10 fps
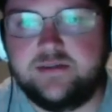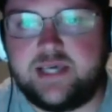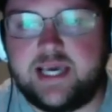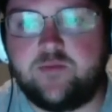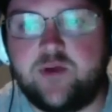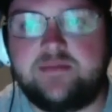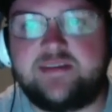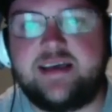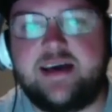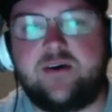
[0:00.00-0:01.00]
game reps
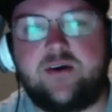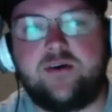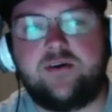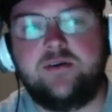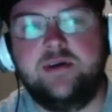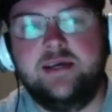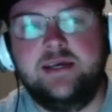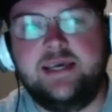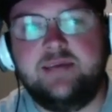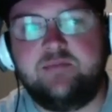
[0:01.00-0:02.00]
that are
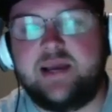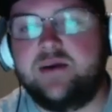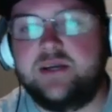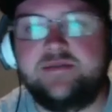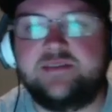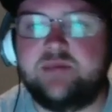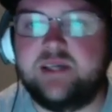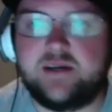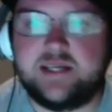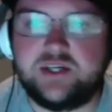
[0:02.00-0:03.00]
imperative to be
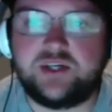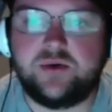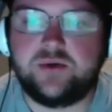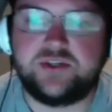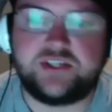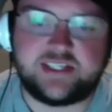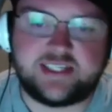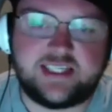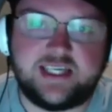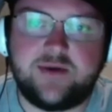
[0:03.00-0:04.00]
on his shoulders to
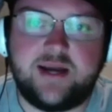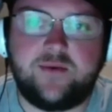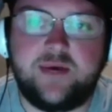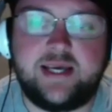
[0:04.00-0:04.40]
succeed right away.